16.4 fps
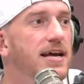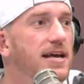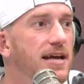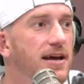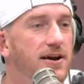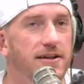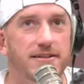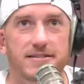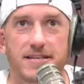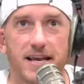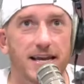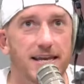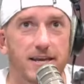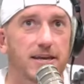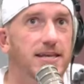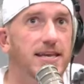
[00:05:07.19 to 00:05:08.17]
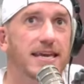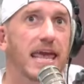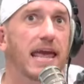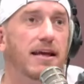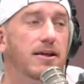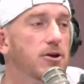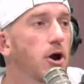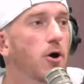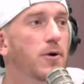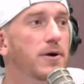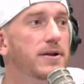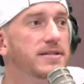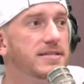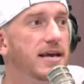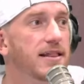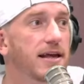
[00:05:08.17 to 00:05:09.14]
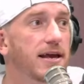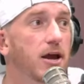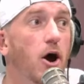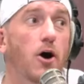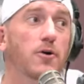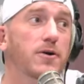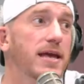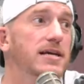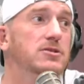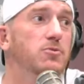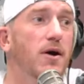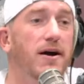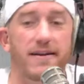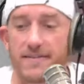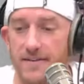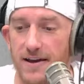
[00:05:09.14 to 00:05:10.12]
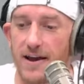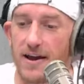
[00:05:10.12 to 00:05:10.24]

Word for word: Uh, it's like you, you can't go and say like, oh, guess what?